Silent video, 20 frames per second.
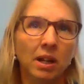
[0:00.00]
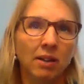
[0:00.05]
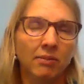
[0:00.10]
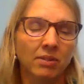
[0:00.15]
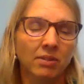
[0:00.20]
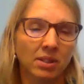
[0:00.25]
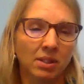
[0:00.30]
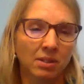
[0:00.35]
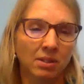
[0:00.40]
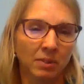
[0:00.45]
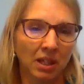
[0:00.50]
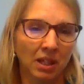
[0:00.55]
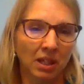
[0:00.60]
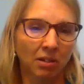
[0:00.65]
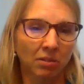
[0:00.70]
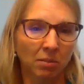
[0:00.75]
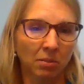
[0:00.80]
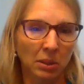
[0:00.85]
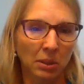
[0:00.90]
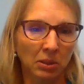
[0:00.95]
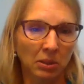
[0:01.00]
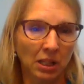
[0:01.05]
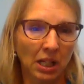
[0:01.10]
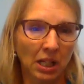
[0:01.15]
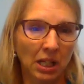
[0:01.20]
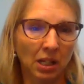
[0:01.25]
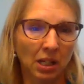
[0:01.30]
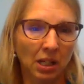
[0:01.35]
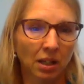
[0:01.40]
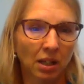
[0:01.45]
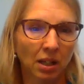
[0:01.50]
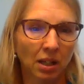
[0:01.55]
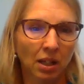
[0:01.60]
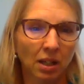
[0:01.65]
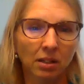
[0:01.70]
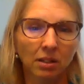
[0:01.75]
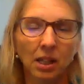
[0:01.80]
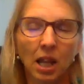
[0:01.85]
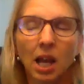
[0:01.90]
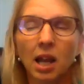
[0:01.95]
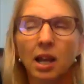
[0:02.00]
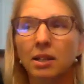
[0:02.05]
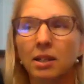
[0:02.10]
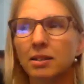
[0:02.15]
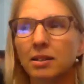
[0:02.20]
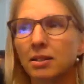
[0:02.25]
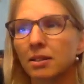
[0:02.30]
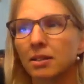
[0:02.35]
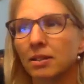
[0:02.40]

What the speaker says: having some accountability, not